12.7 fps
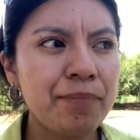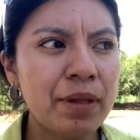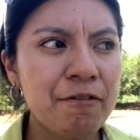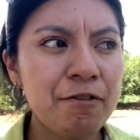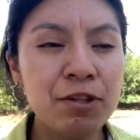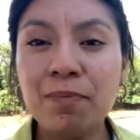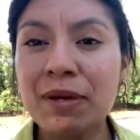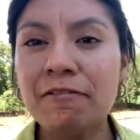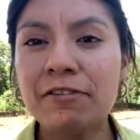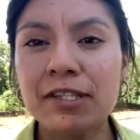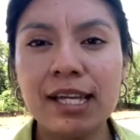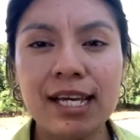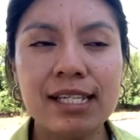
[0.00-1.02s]
for the beef
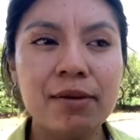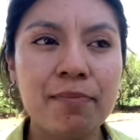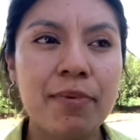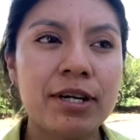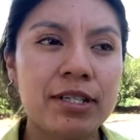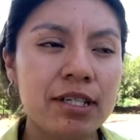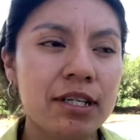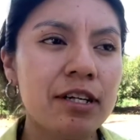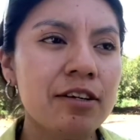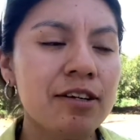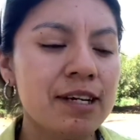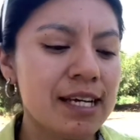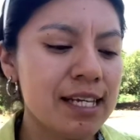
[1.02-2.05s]
steaks in
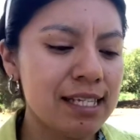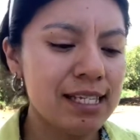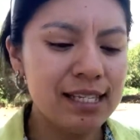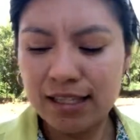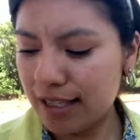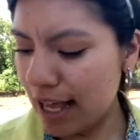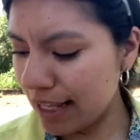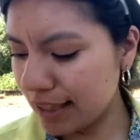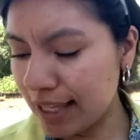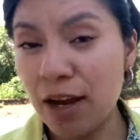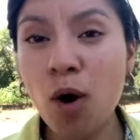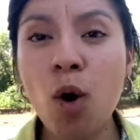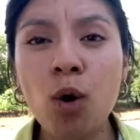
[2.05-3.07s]
particular is that
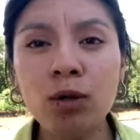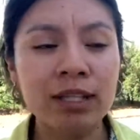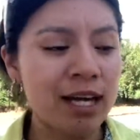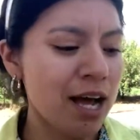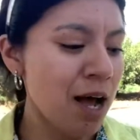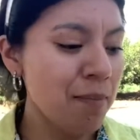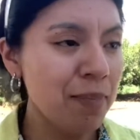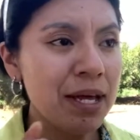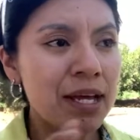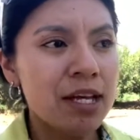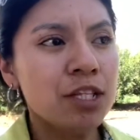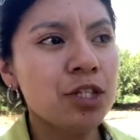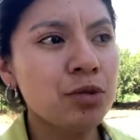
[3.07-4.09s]
they hold up
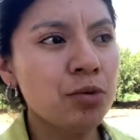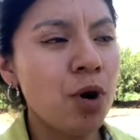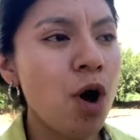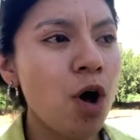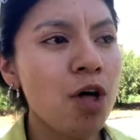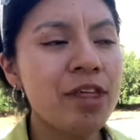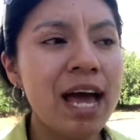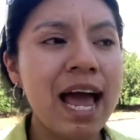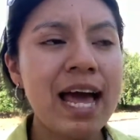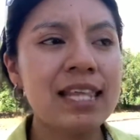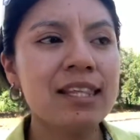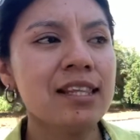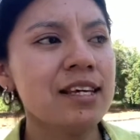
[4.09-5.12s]
to all the
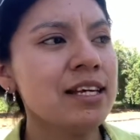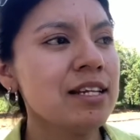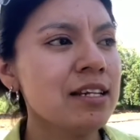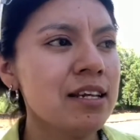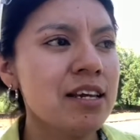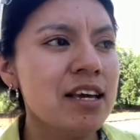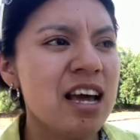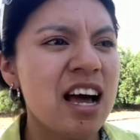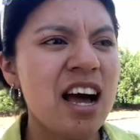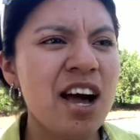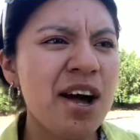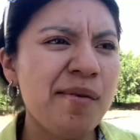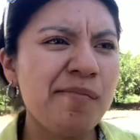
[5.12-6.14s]
handling
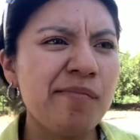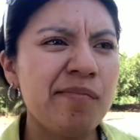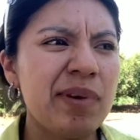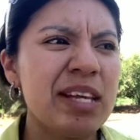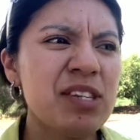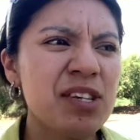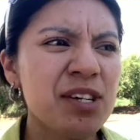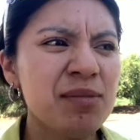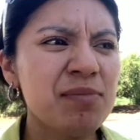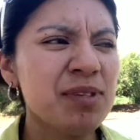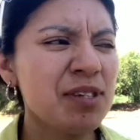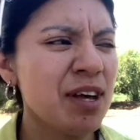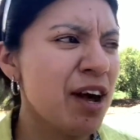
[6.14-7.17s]
in
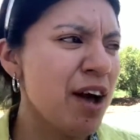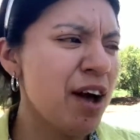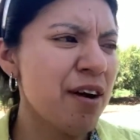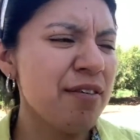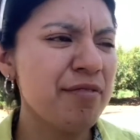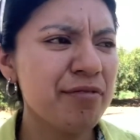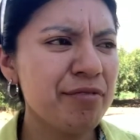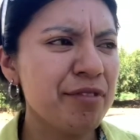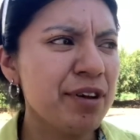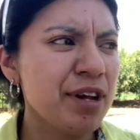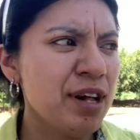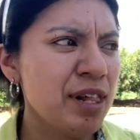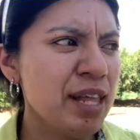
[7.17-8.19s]
terms of
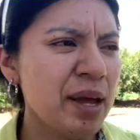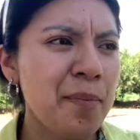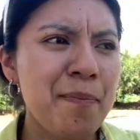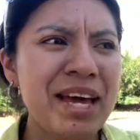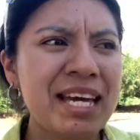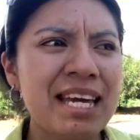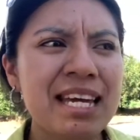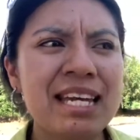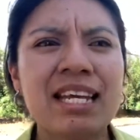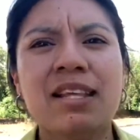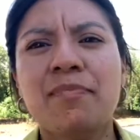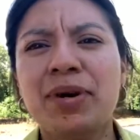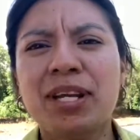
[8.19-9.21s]
like picking
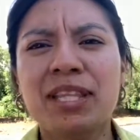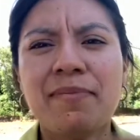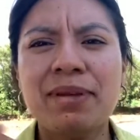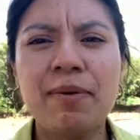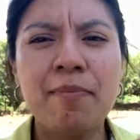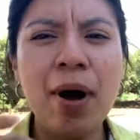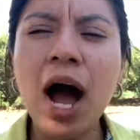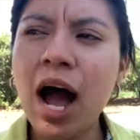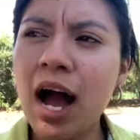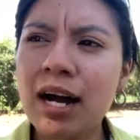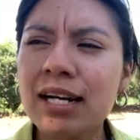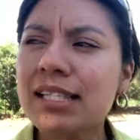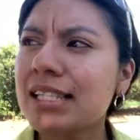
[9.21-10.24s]
and then putting them in the
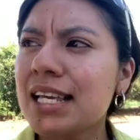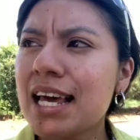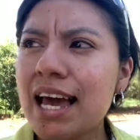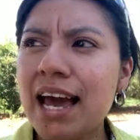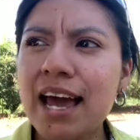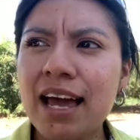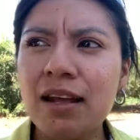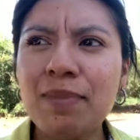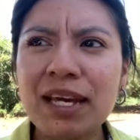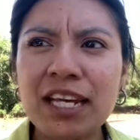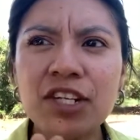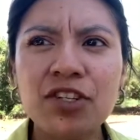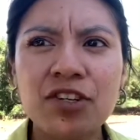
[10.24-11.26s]
box and
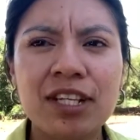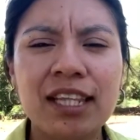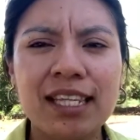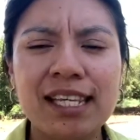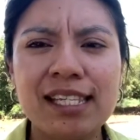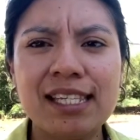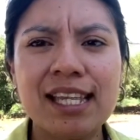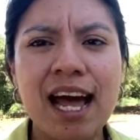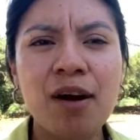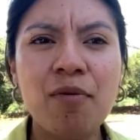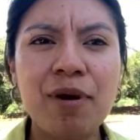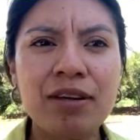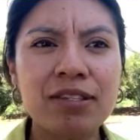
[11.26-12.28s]
making sure that they
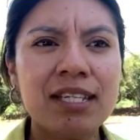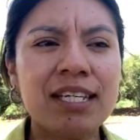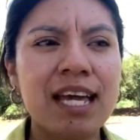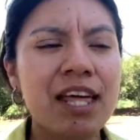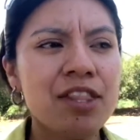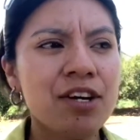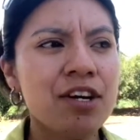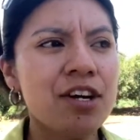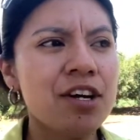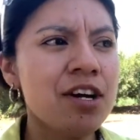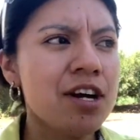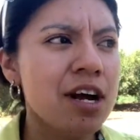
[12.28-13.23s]
stack well together,